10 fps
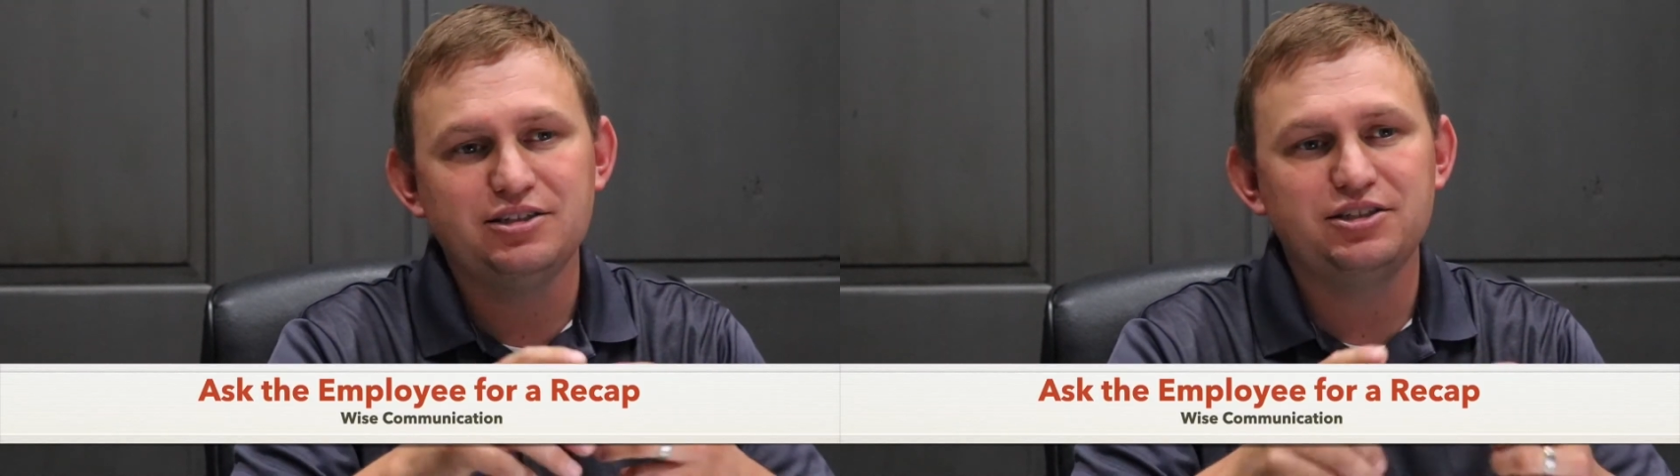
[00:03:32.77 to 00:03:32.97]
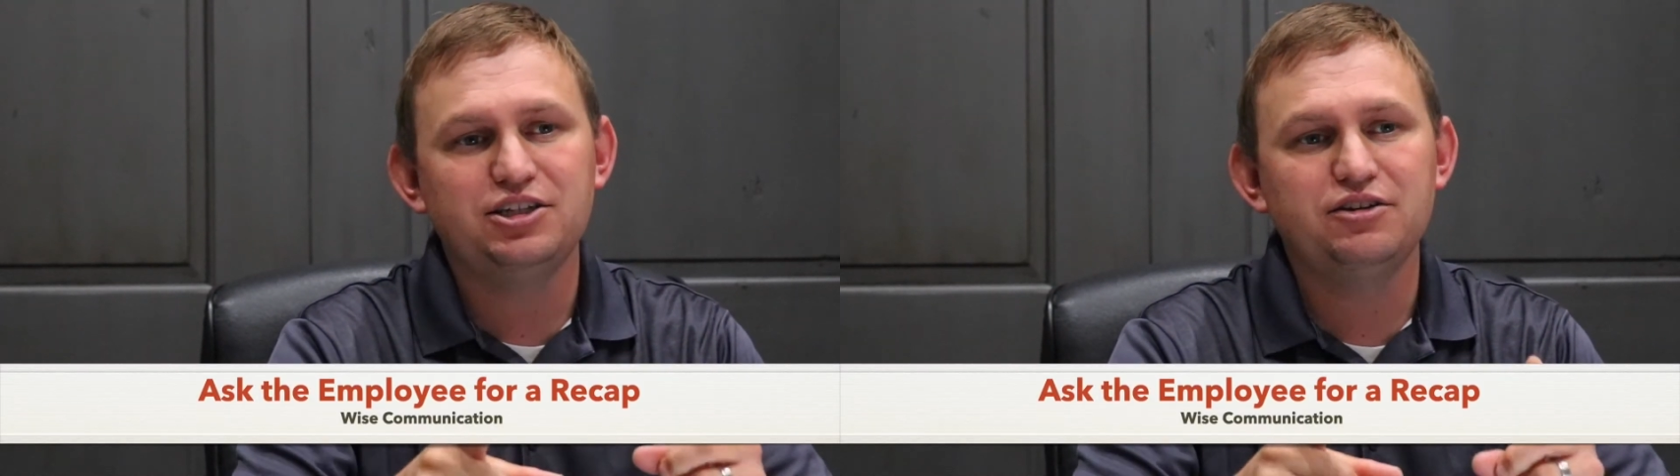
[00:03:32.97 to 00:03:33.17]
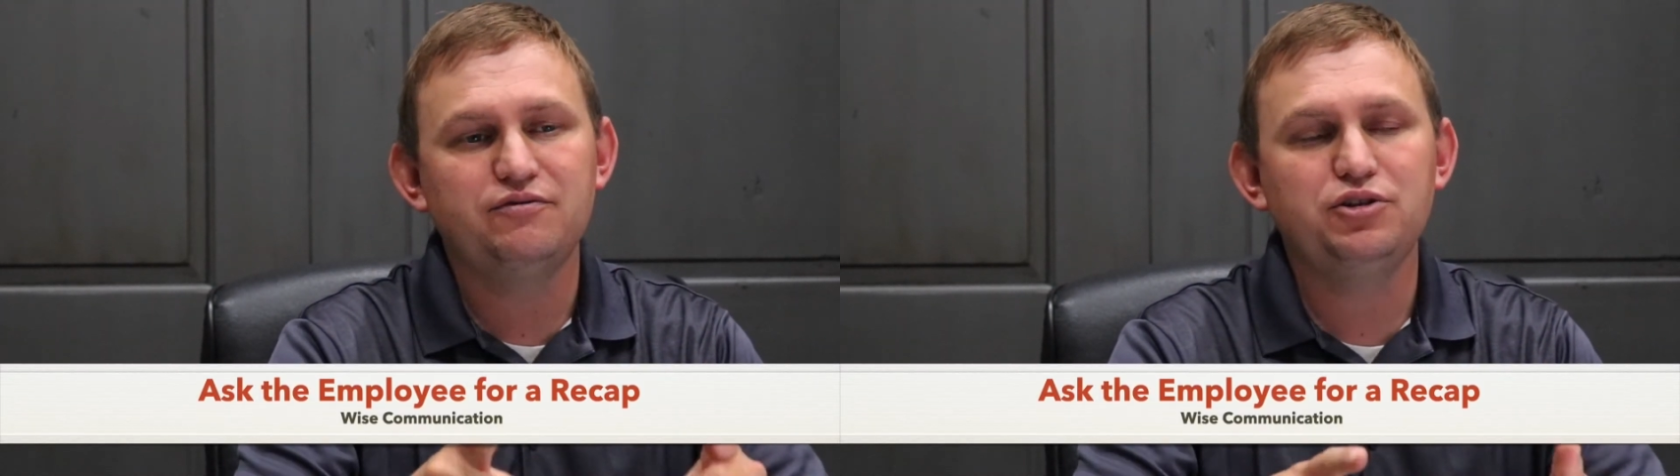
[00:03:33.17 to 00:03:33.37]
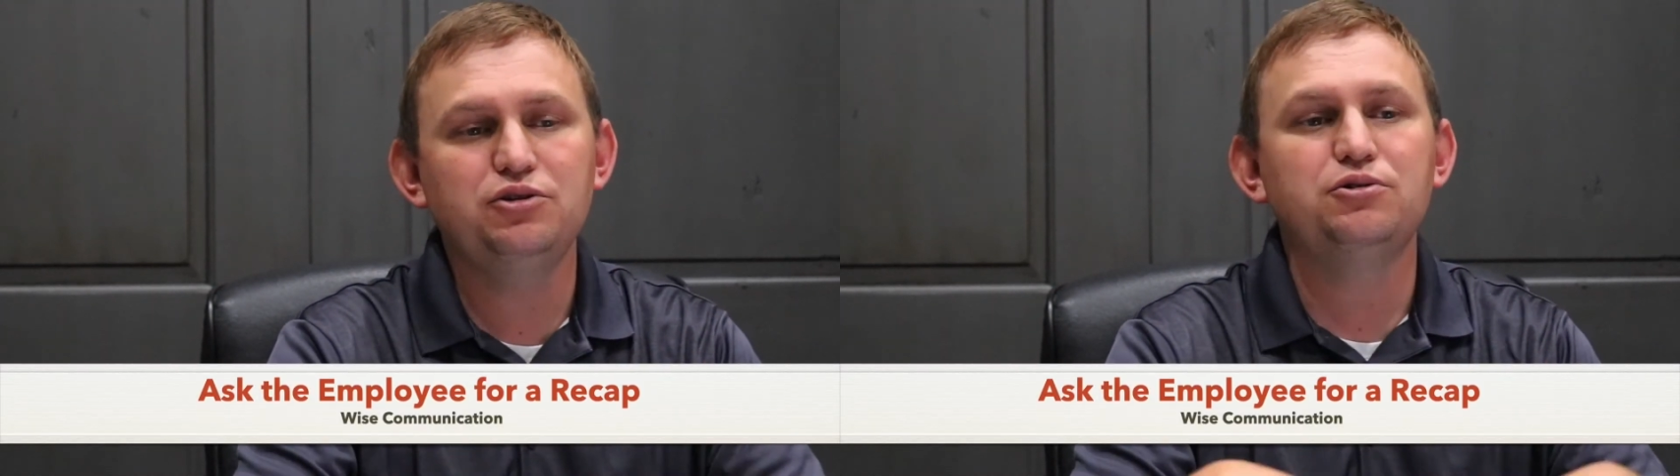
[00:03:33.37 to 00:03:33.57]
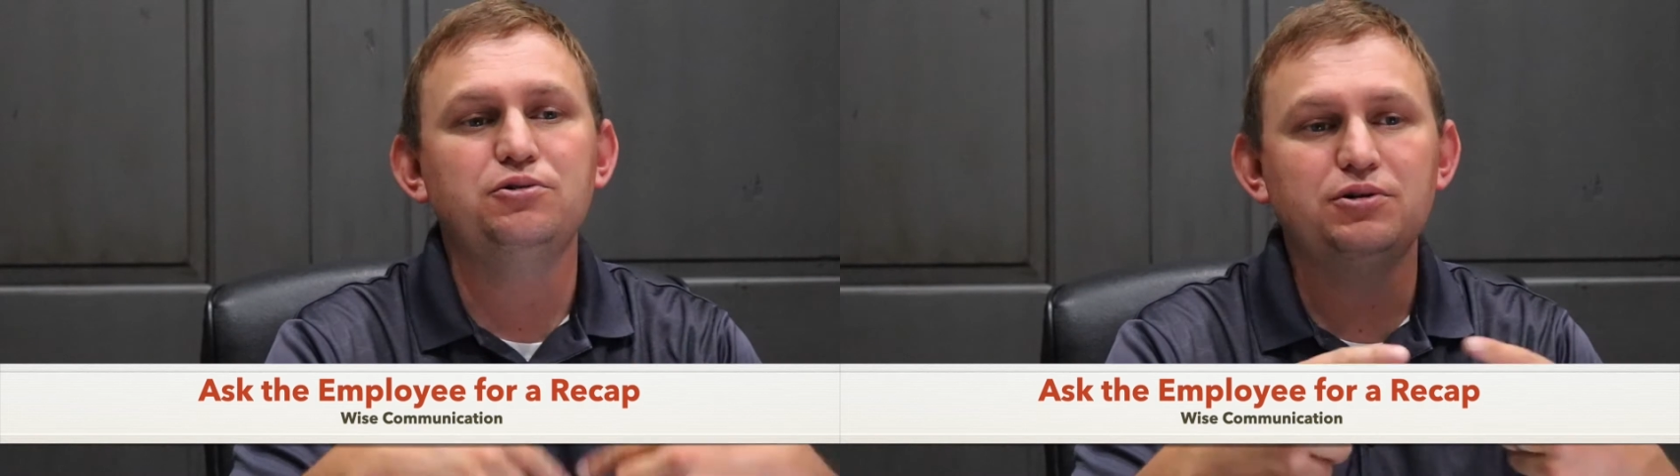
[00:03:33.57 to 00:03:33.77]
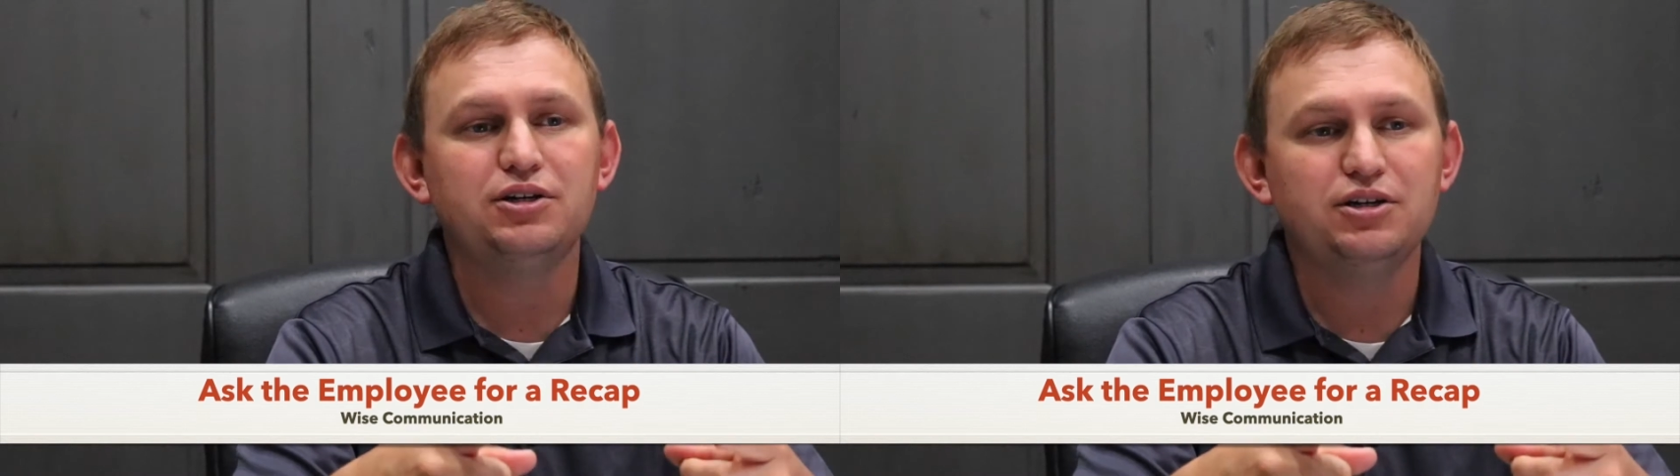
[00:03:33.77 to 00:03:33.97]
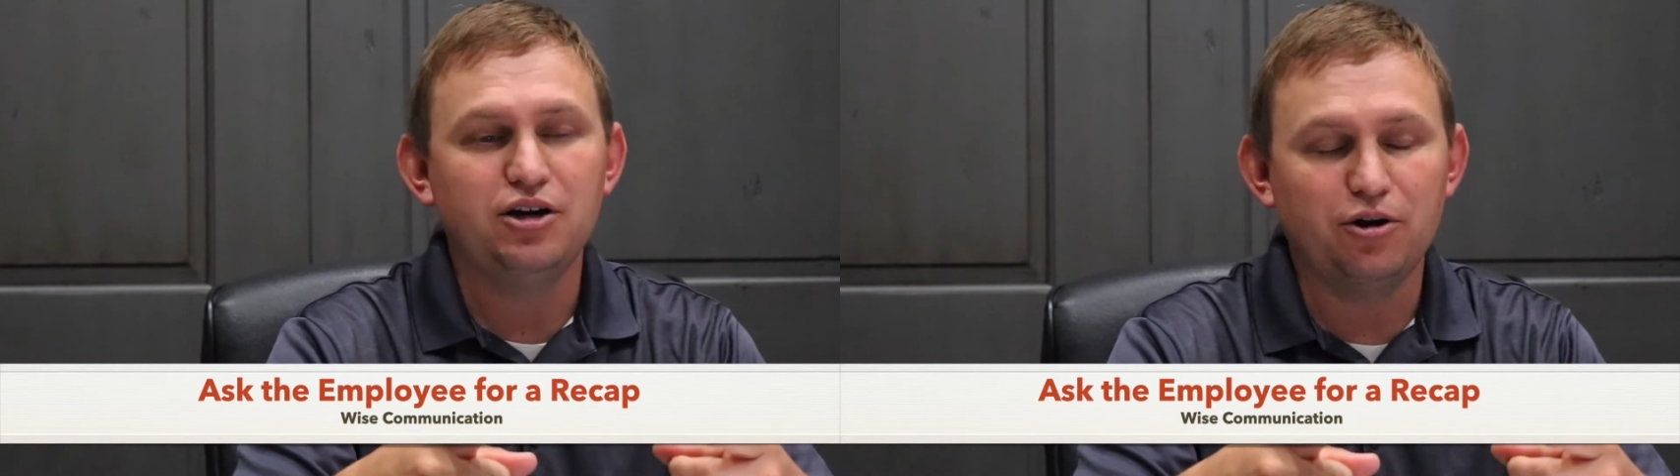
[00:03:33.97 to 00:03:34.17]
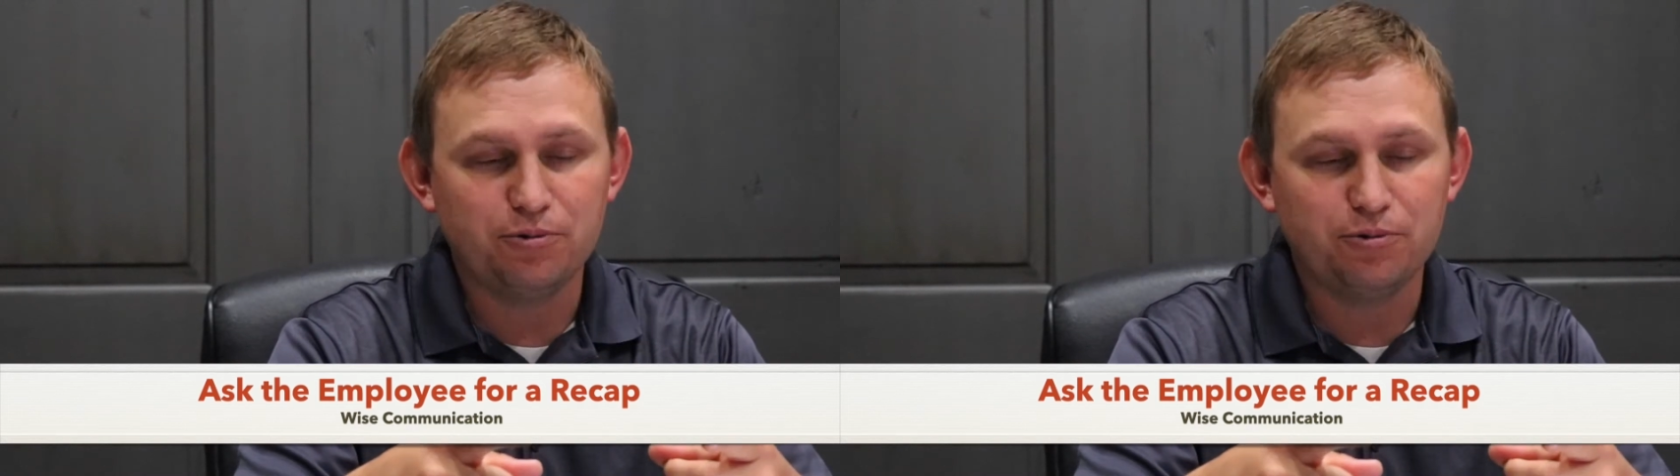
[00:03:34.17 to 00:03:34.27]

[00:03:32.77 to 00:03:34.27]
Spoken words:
to give you a